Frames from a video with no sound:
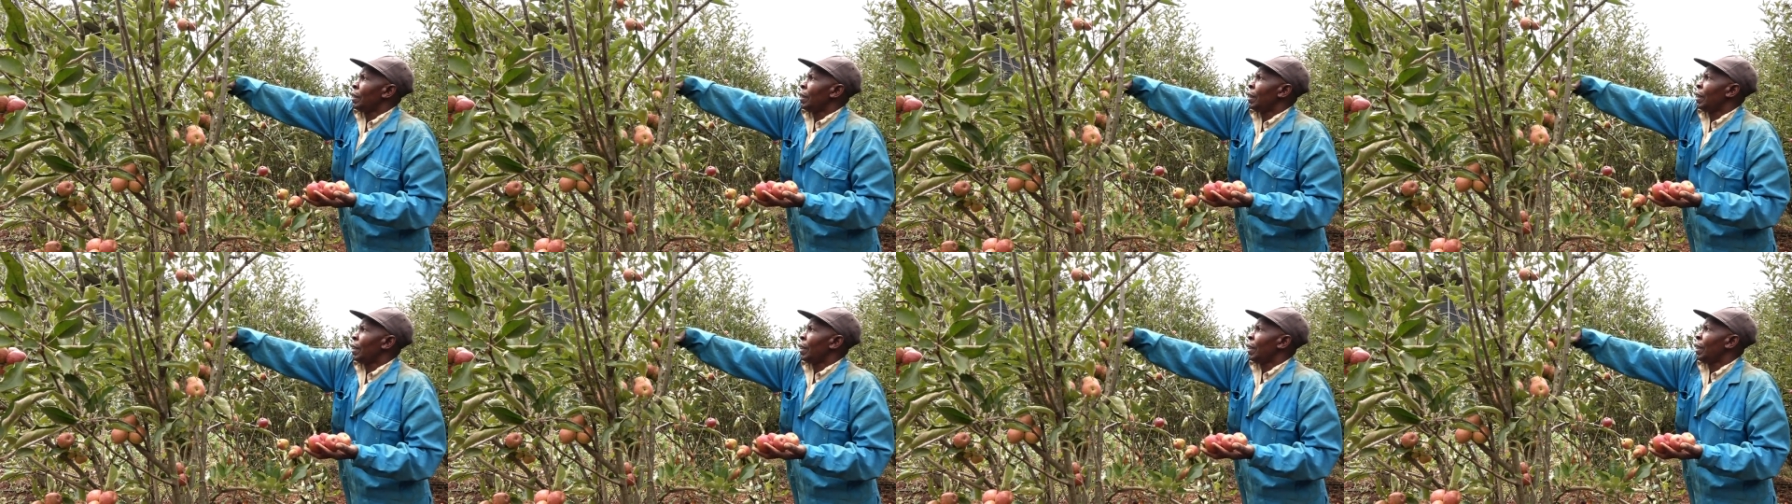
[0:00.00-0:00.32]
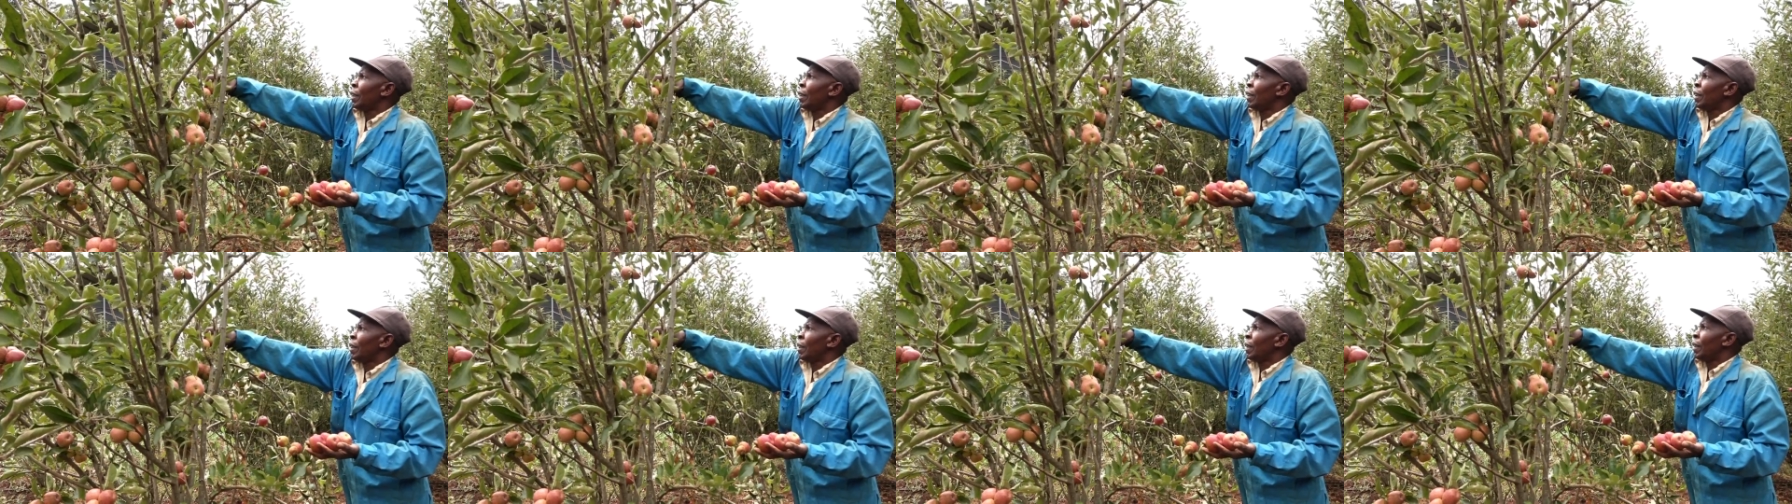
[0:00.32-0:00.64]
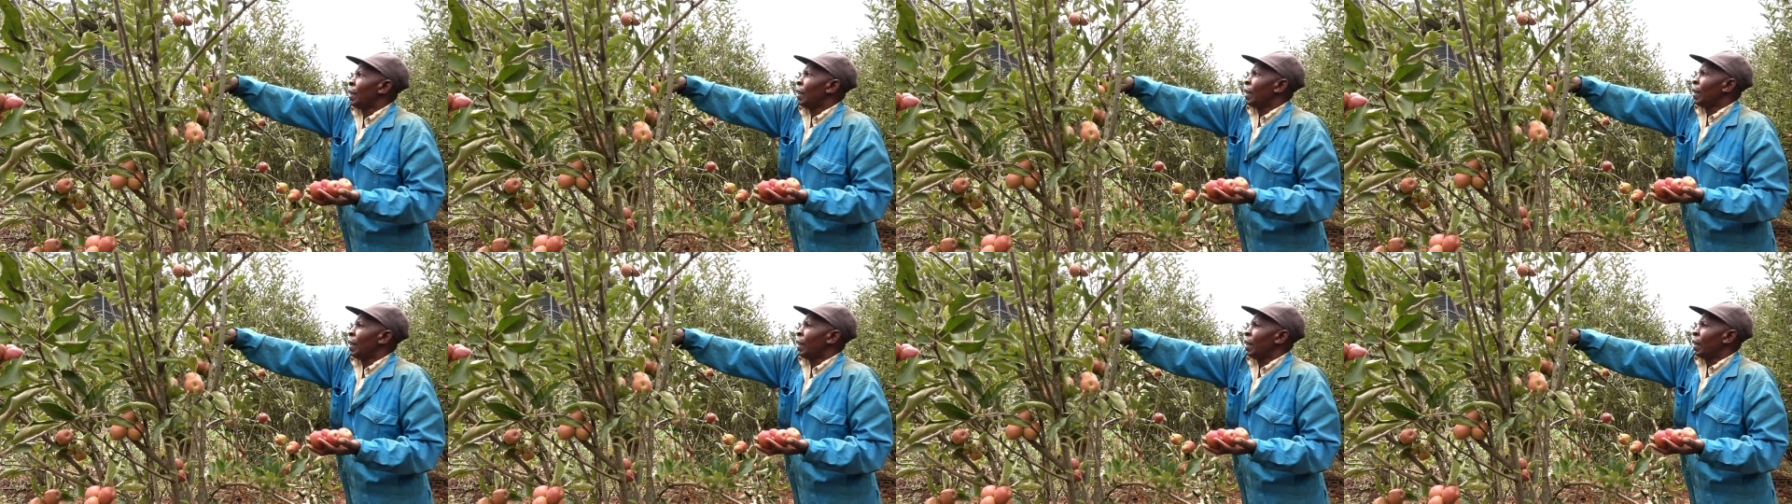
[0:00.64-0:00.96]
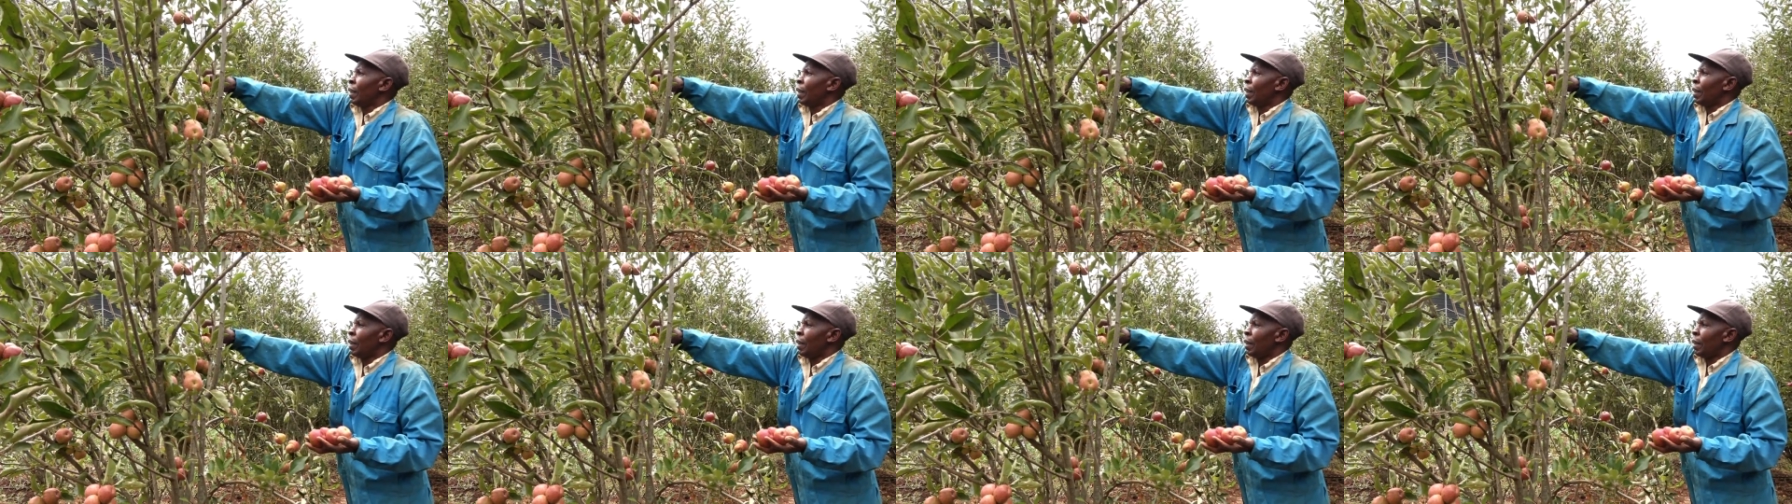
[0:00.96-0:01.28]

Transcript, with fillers: and they are very happy